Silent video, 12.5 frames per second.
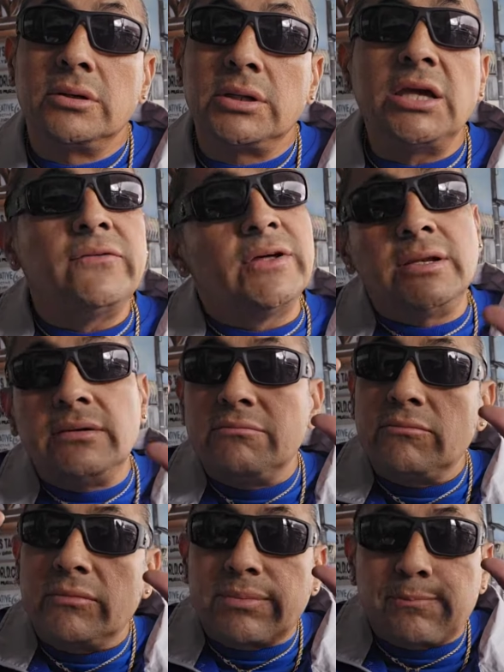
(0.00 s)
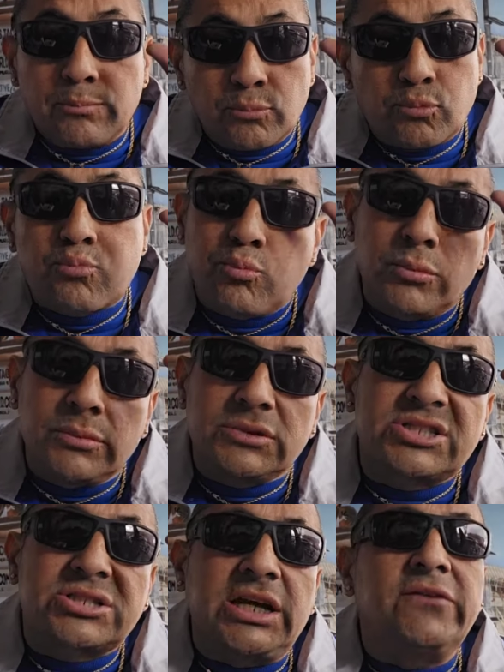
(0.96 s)
even
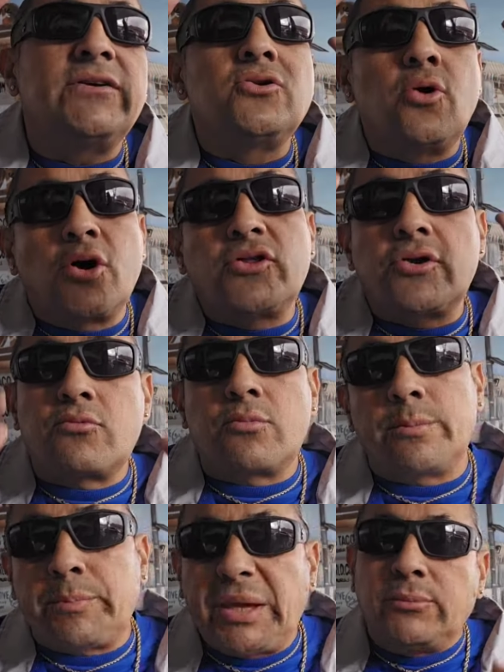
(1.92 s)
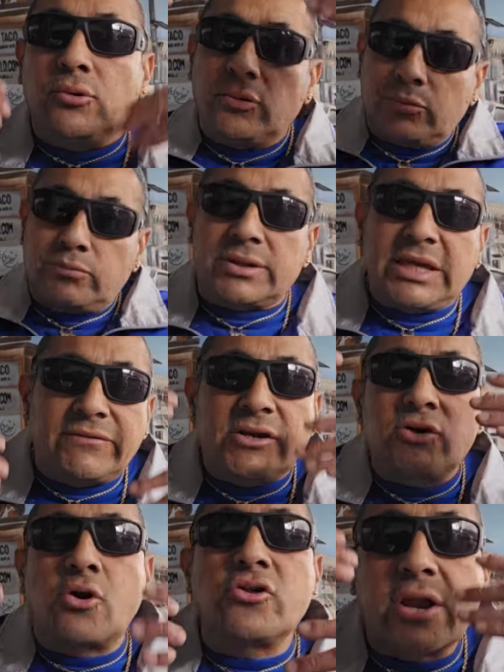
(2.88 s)
even northern people,
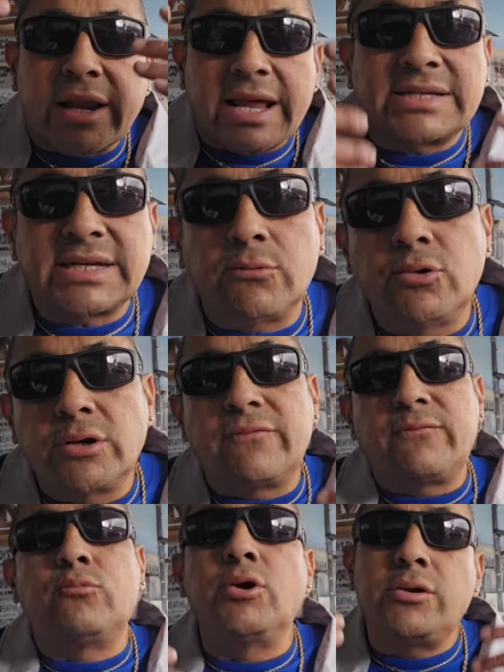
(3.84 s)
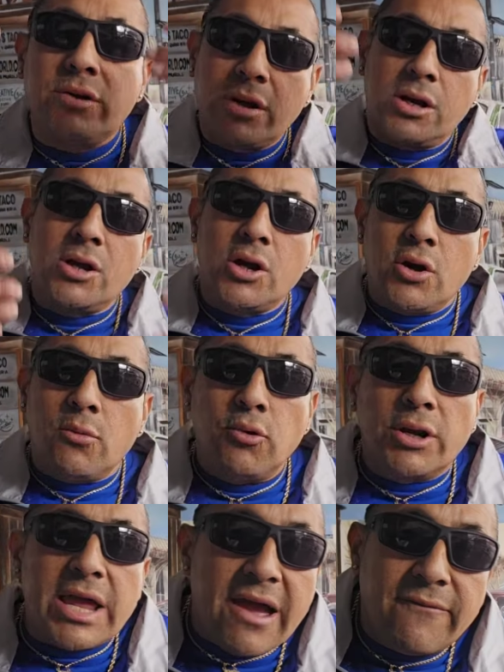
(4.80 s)
even northern Raza would would
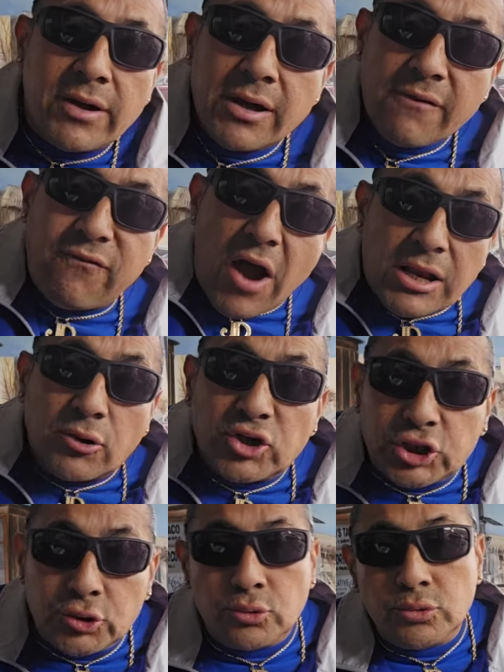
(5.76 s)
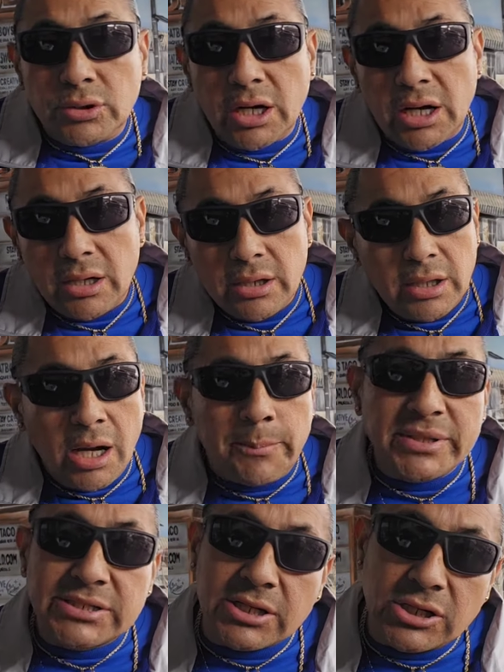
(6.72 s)
would have followed you
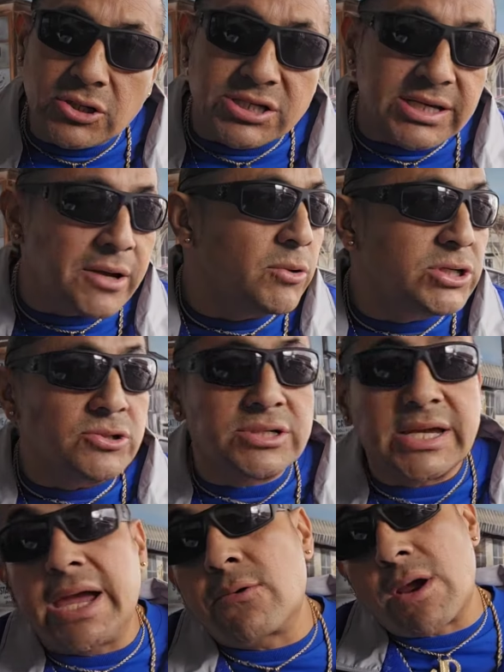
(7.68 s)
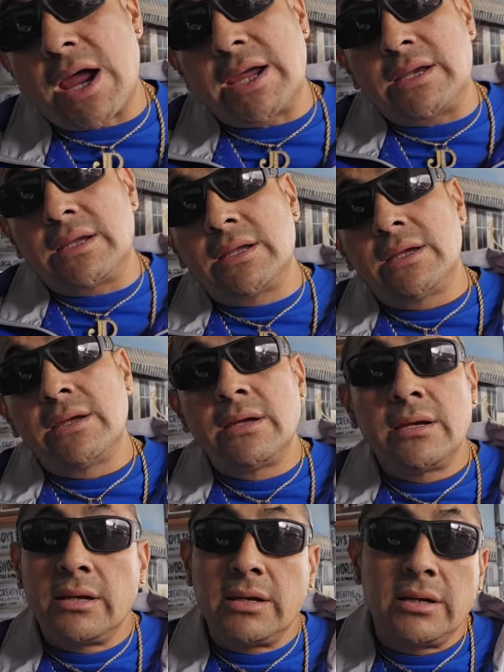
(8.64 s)
up until you said what you said, right?
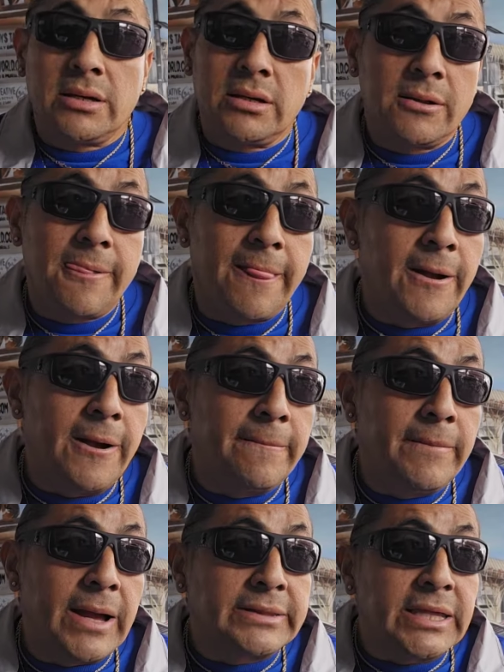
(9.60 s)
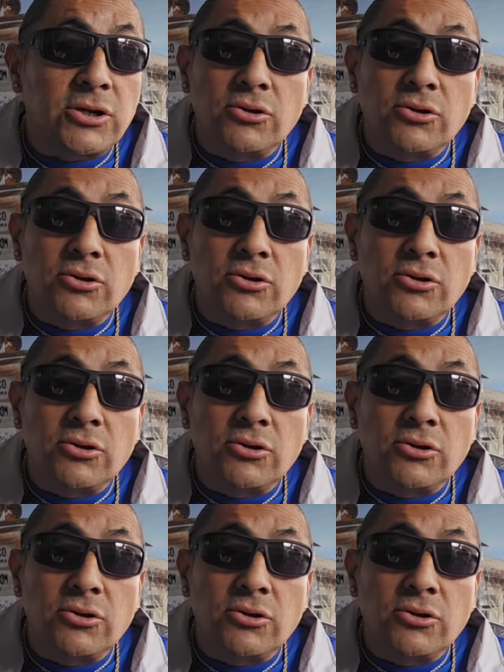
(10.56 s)
Um, I think